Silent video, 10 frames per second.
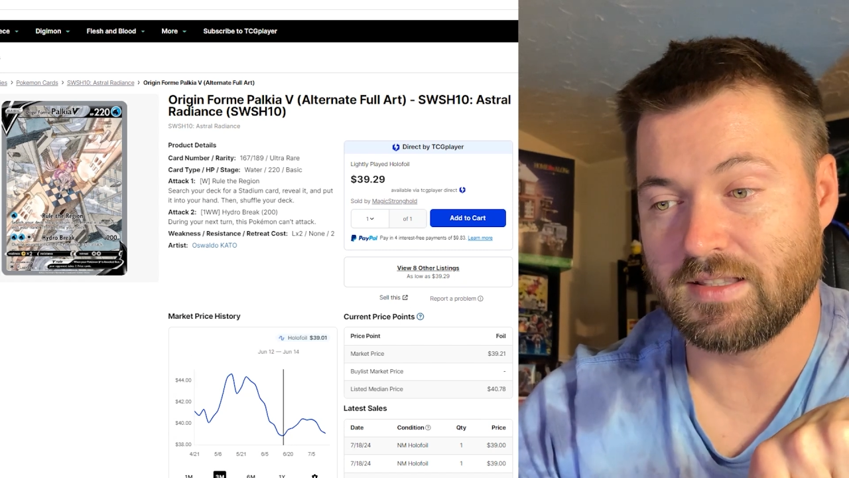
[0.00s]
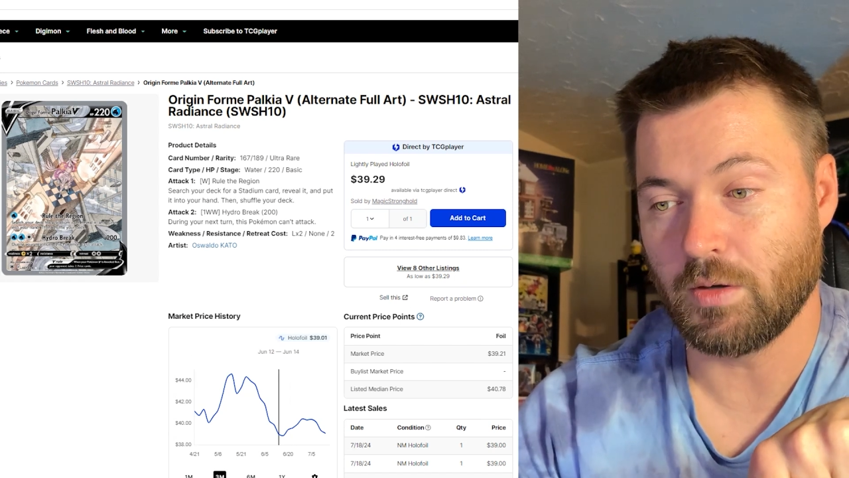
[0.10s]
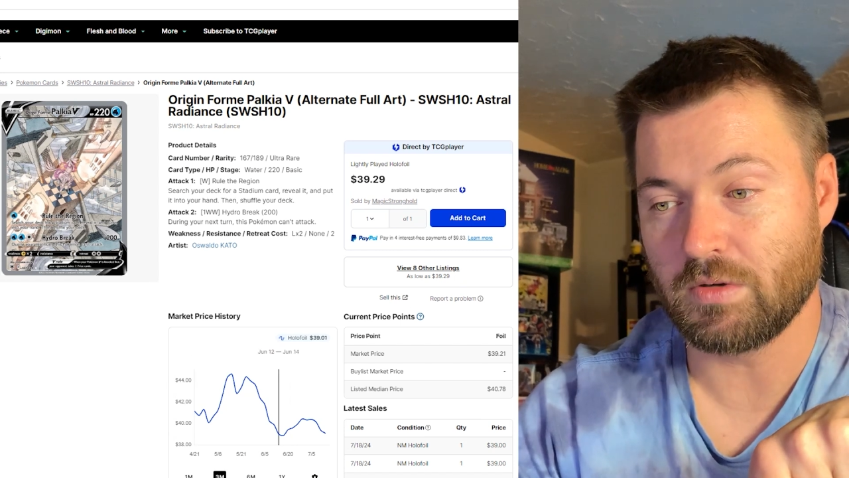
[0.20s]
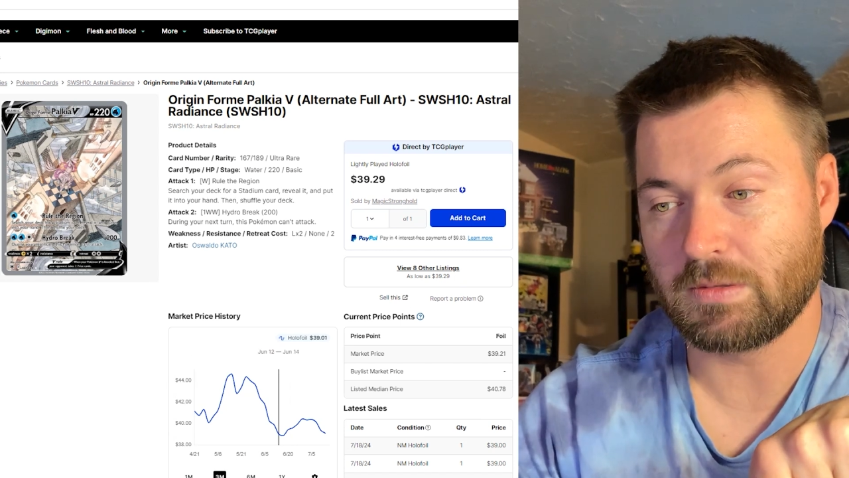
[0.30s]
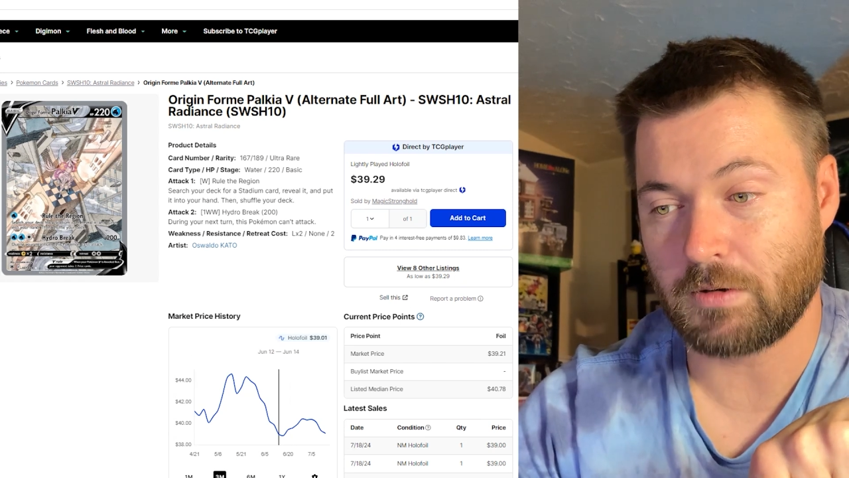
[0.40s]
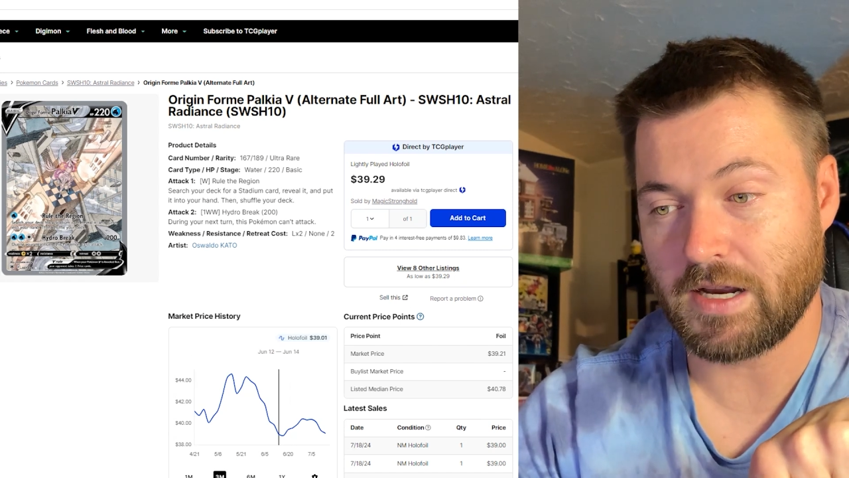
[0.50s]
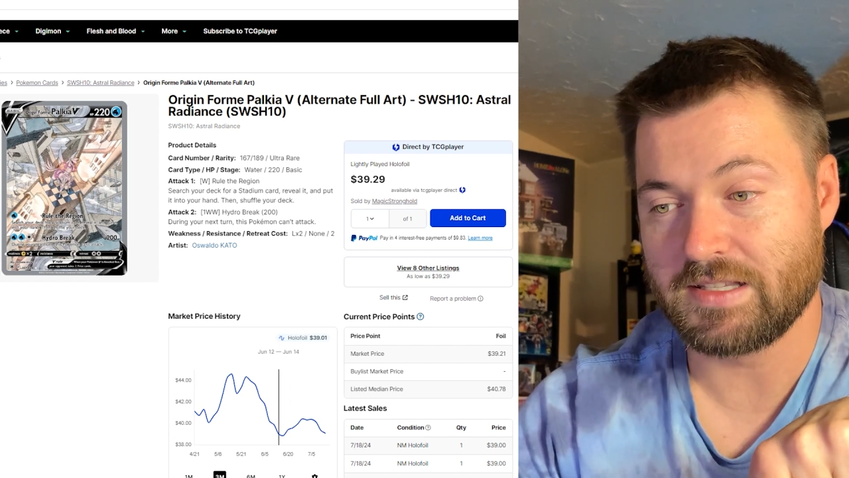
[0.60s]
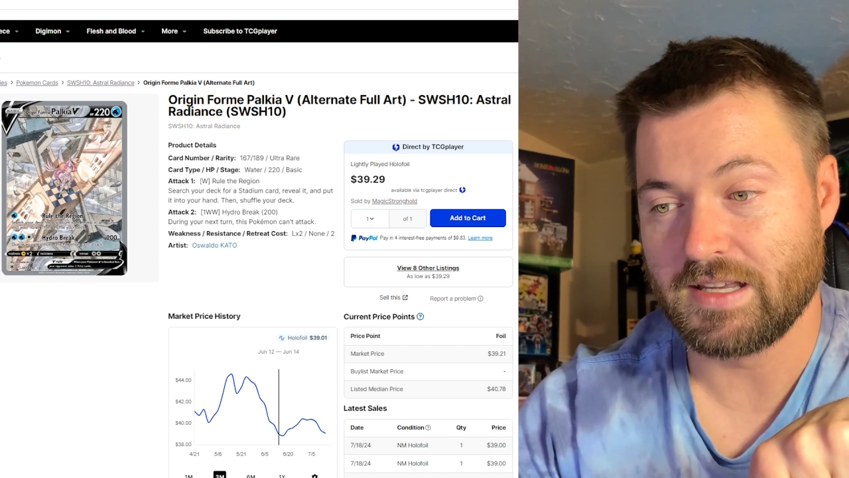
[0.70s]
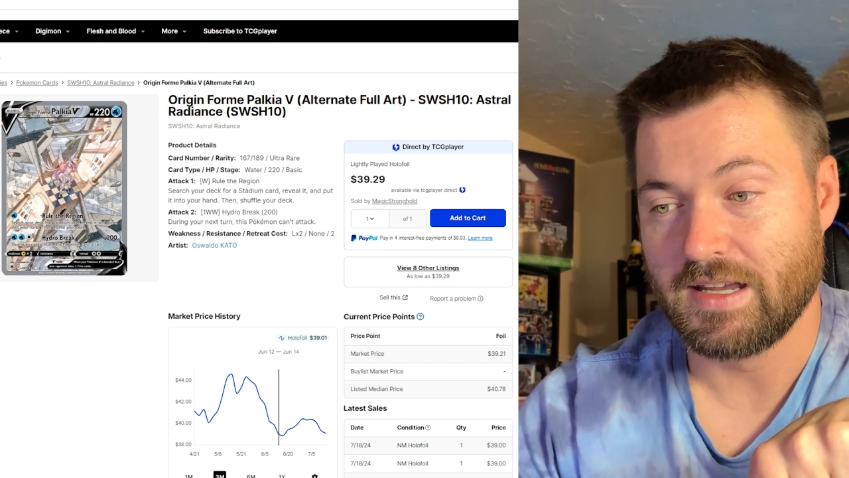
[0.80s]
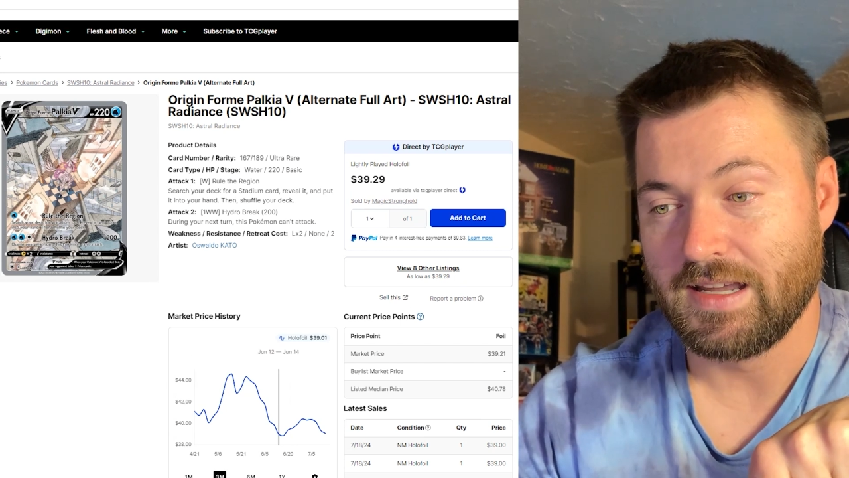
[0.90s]
the lowest
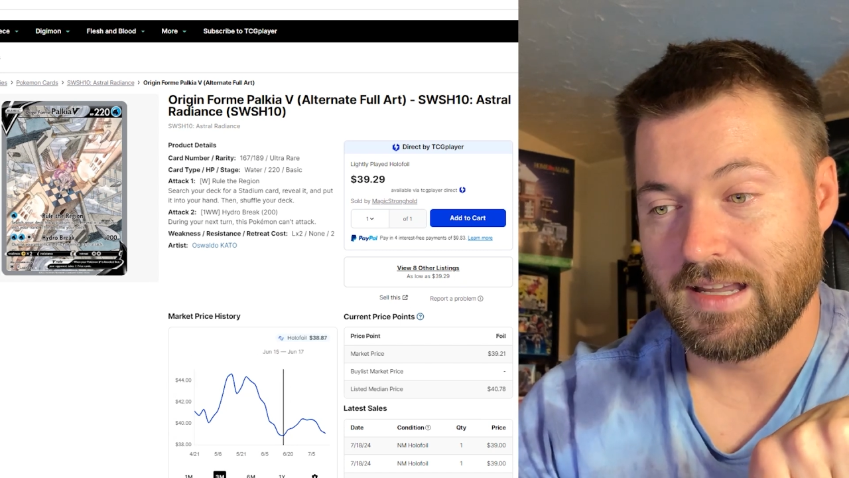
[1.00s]
price